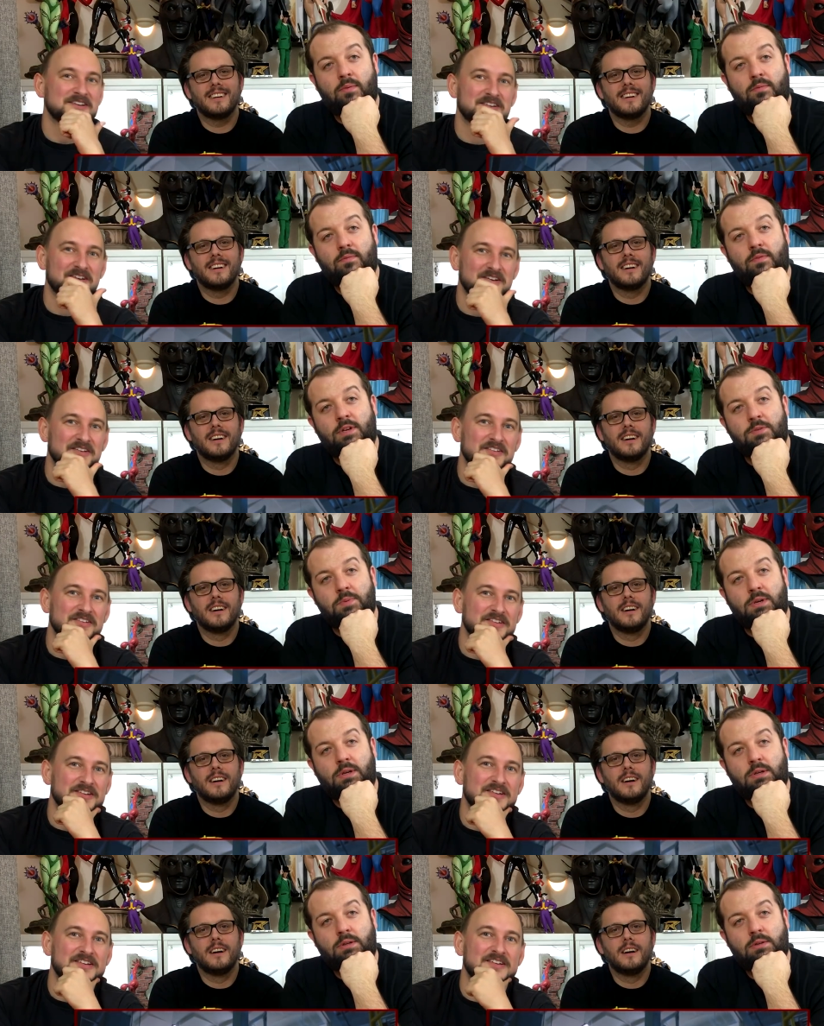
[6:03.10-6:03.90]
Speaker 1: we go.
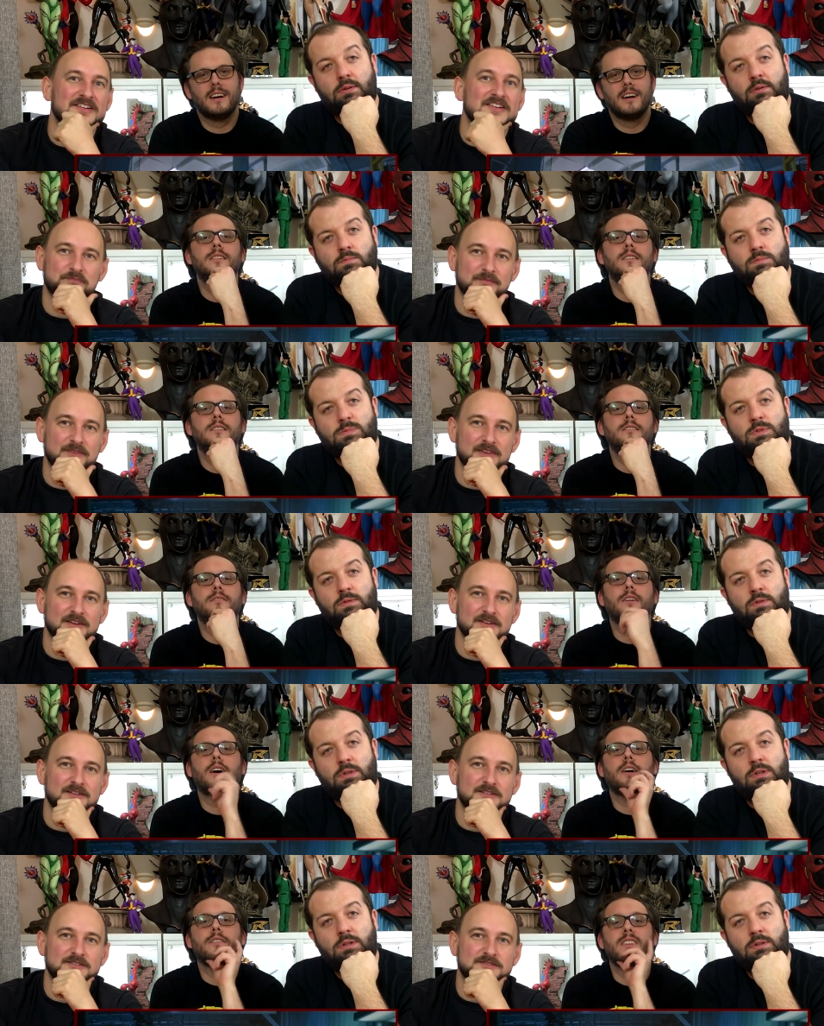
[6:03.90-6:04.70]
Flashback.
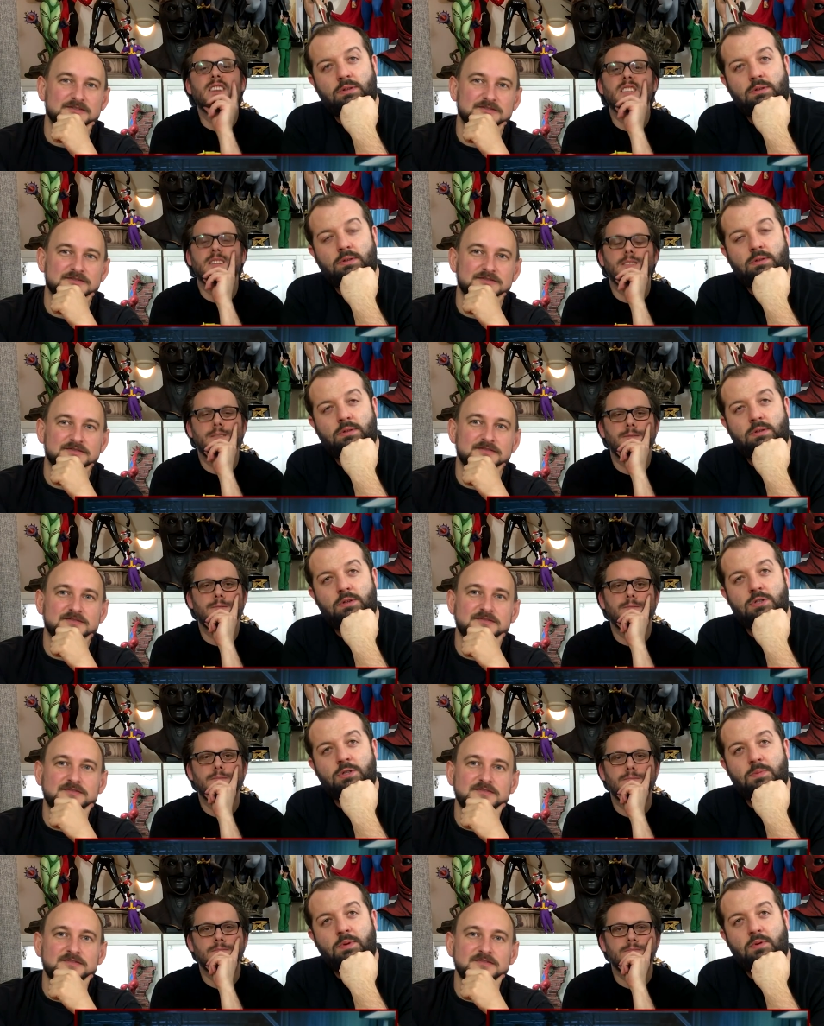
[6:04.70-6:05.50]
Five years. Oh,
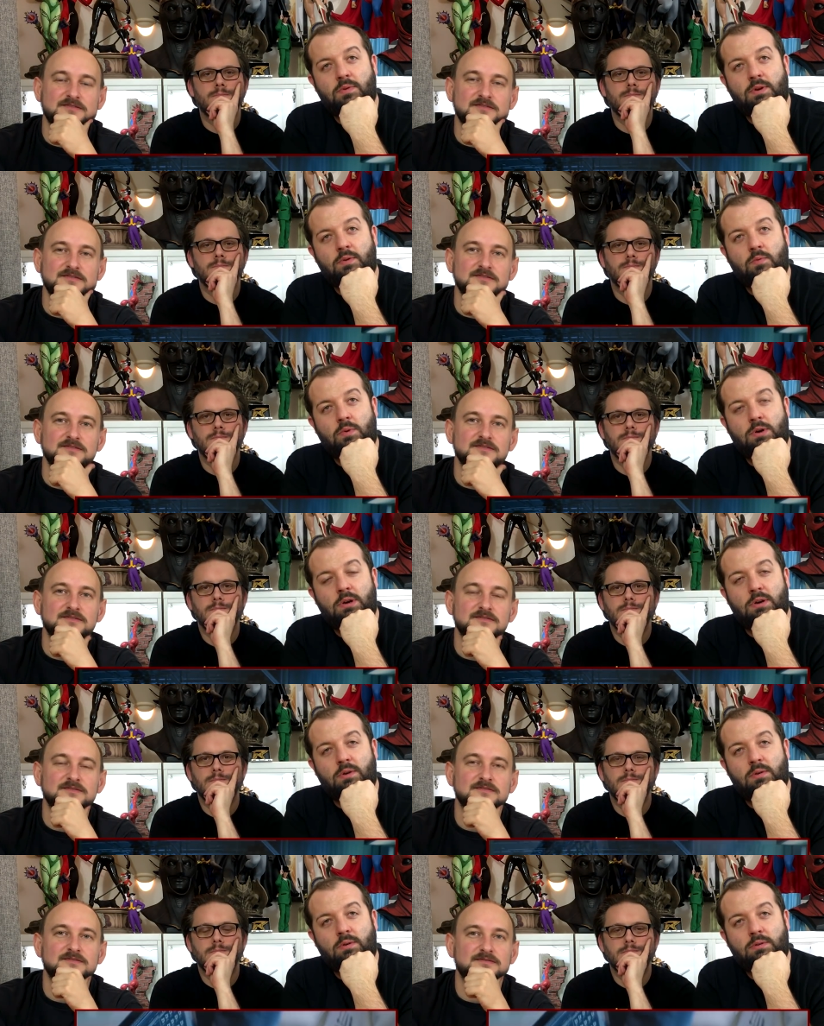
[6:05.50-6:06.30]
he's been around a
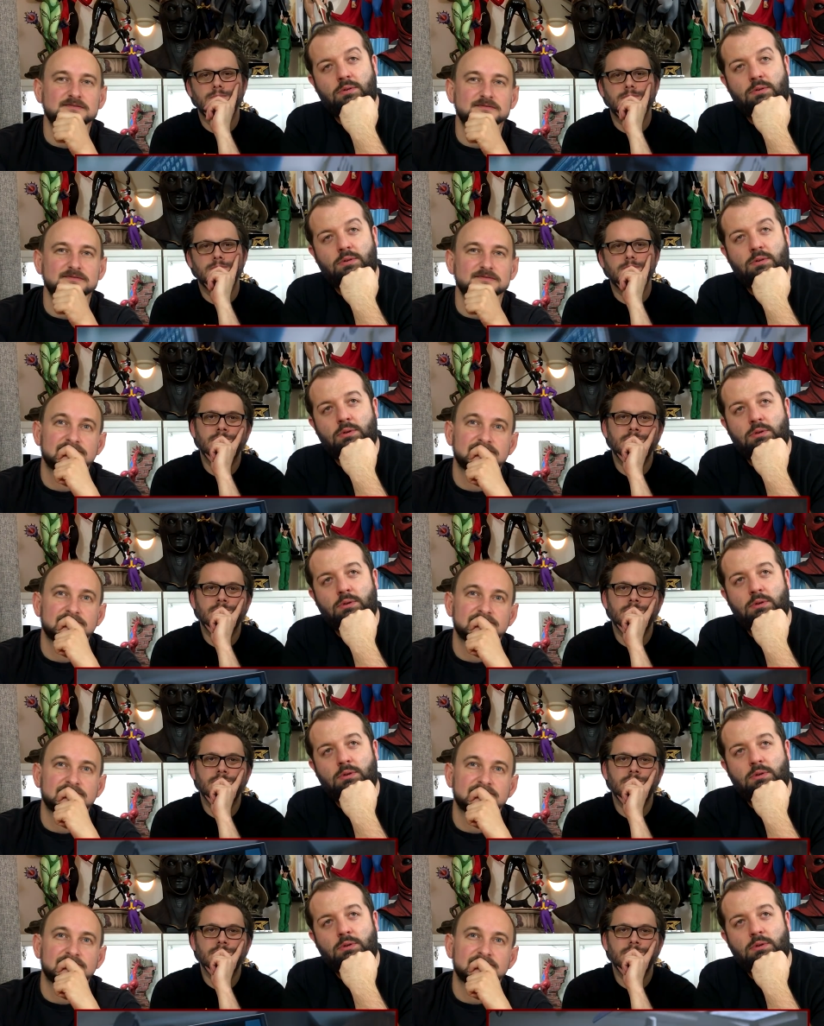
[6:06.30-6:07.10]
while.
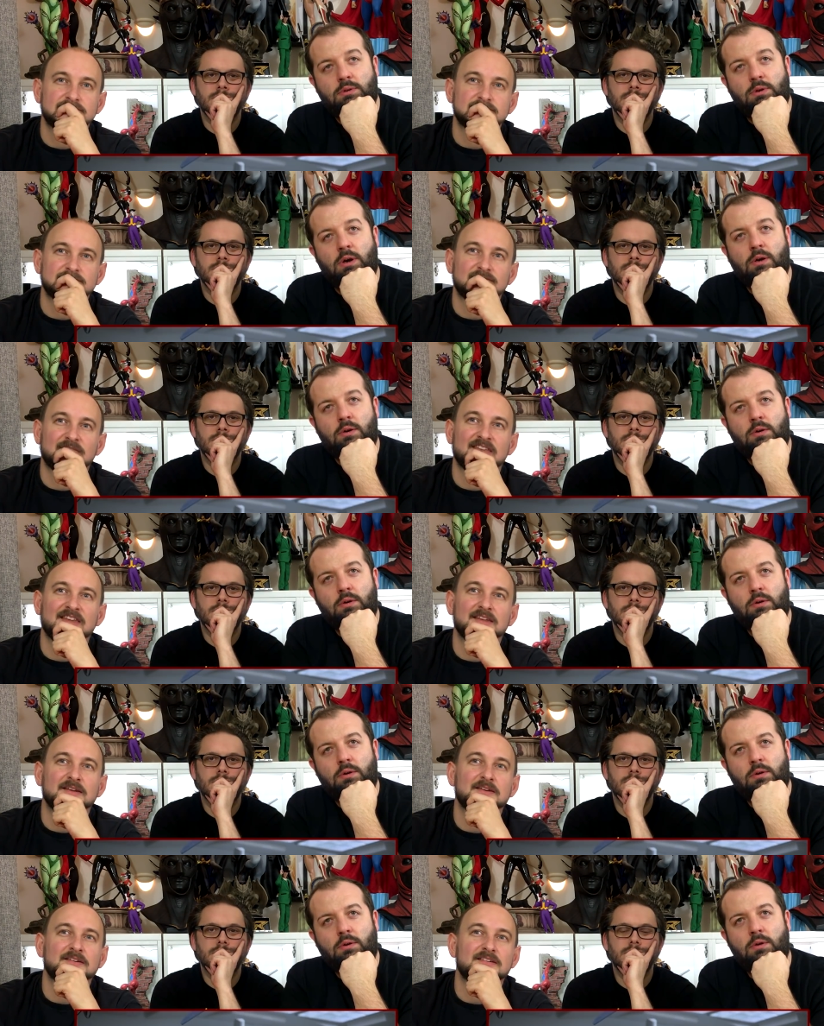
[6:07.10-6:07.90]
Oh!
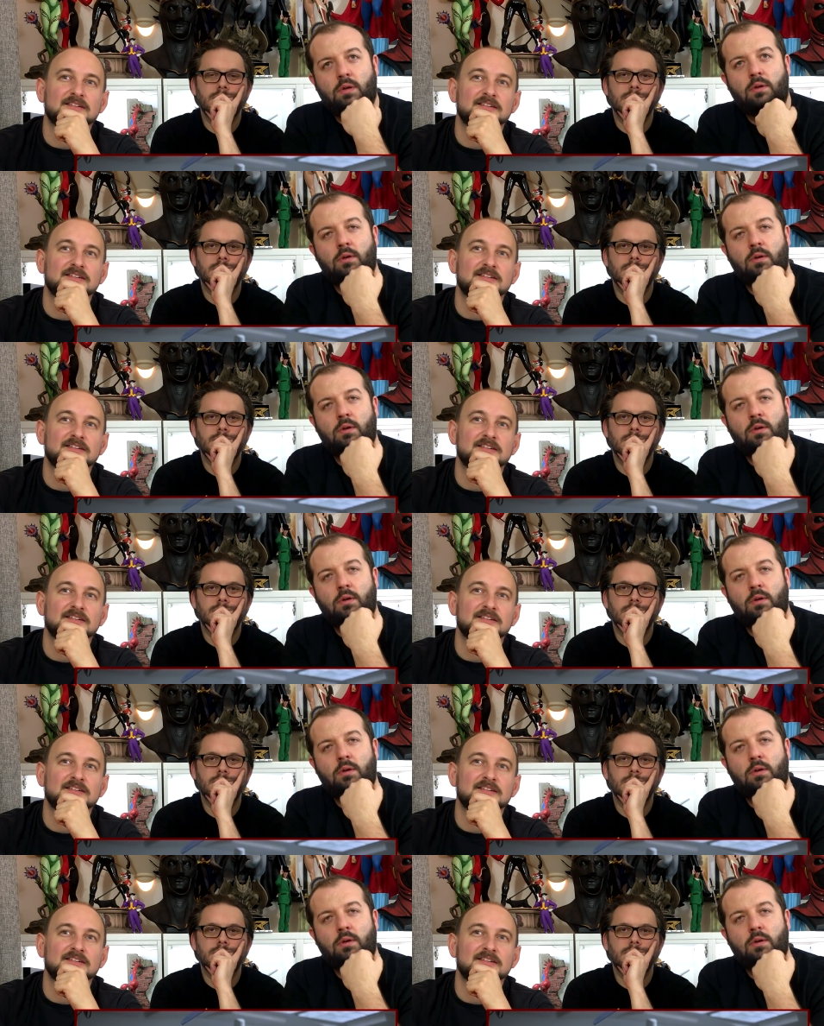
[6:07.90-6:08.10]
Finally.